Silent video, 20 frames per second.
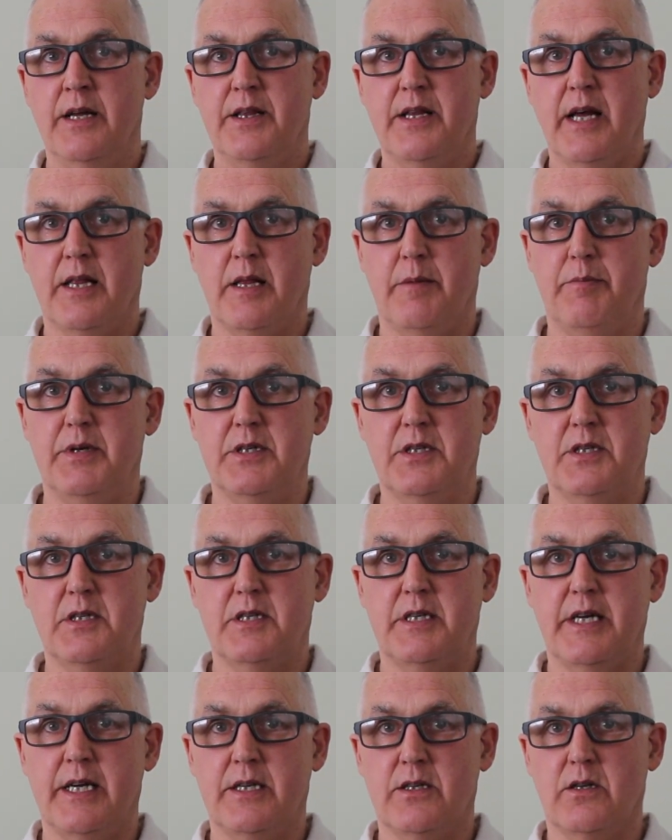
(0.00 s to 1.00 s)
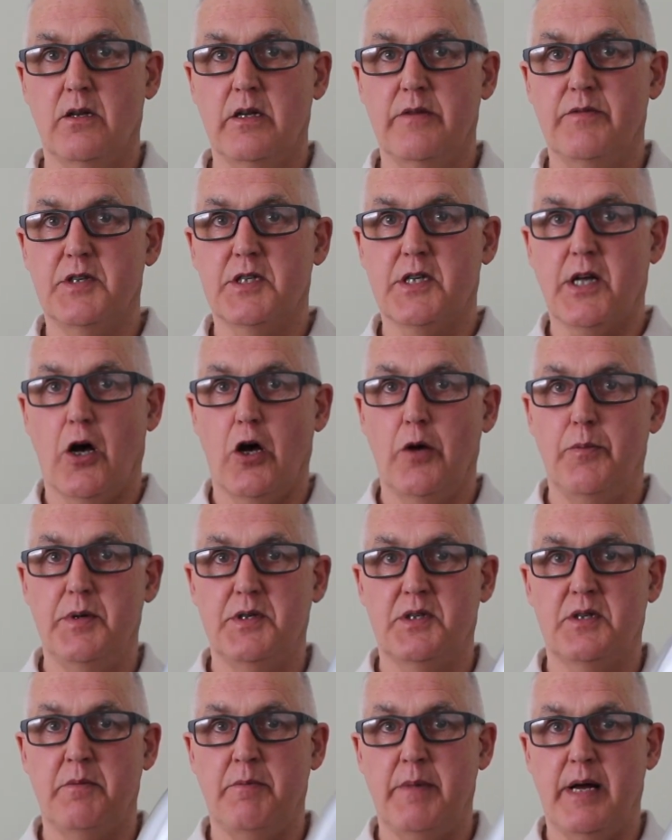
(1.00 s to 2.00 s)
Now the business end delivers
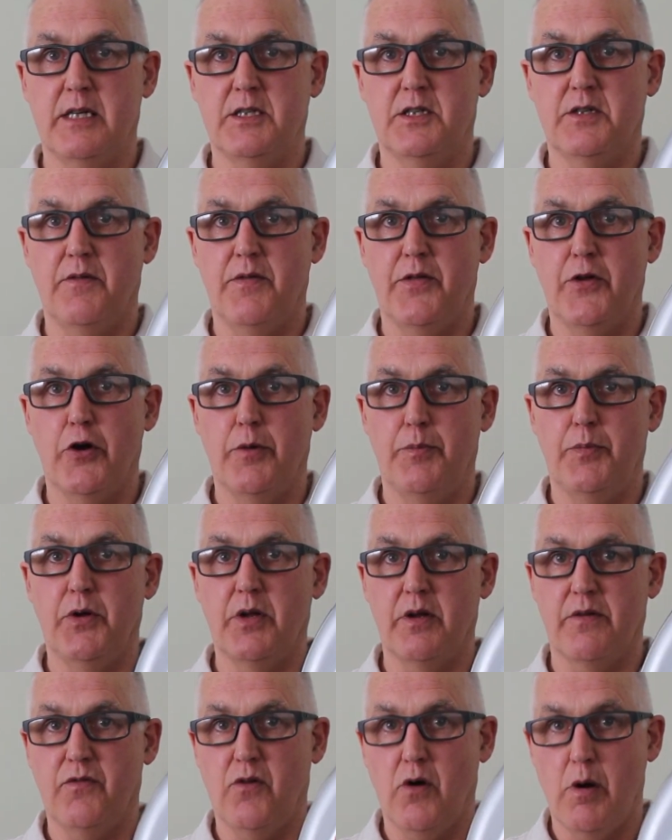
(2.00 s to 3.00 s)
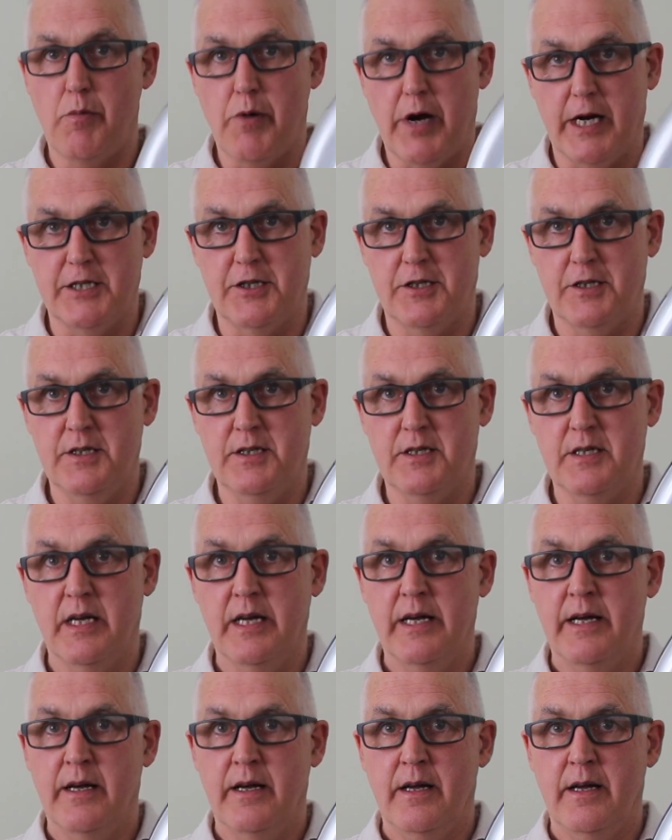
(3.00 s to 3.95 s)
copious amounts of therapeutic vibrations.